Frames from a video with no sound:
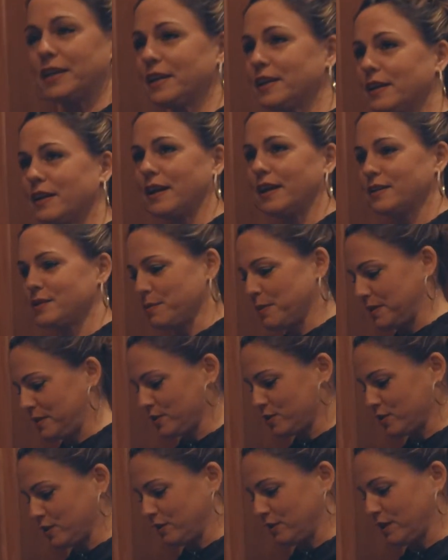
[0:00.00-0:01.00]
he didn't ask me
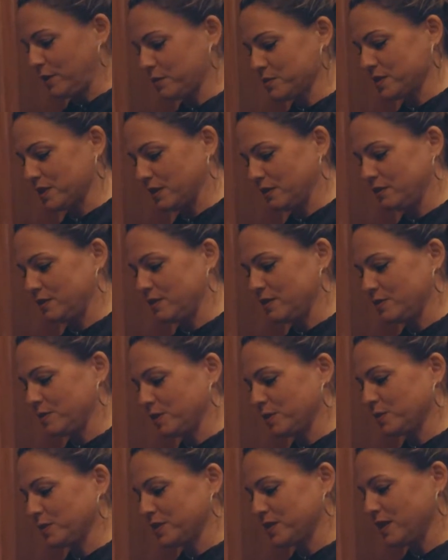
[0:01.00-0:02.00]
this year. And I was like, geez,
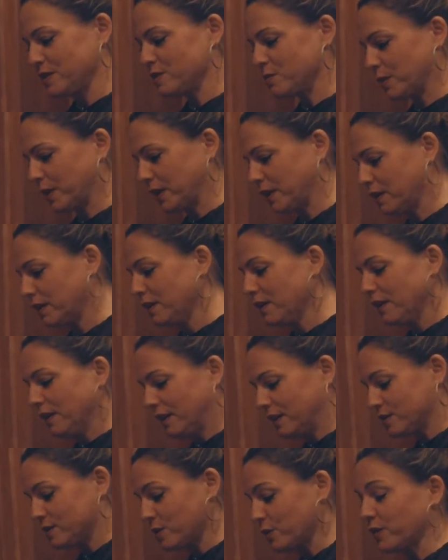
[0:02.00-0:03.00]
wonder what dad's bringing.
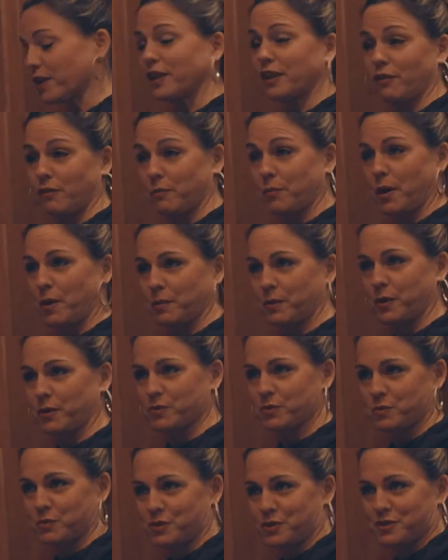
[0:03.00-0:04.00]
And so they live in Palm
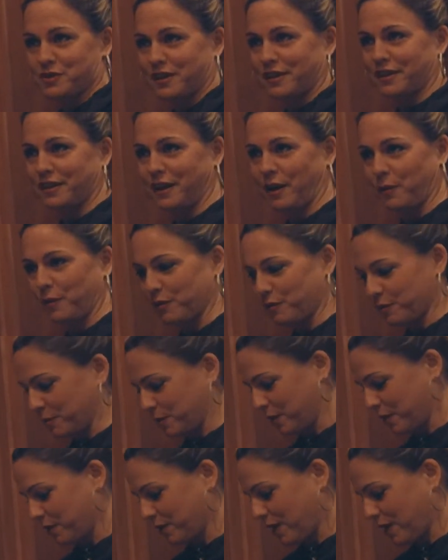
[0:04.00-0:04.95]
Coast, which is like an hour from here,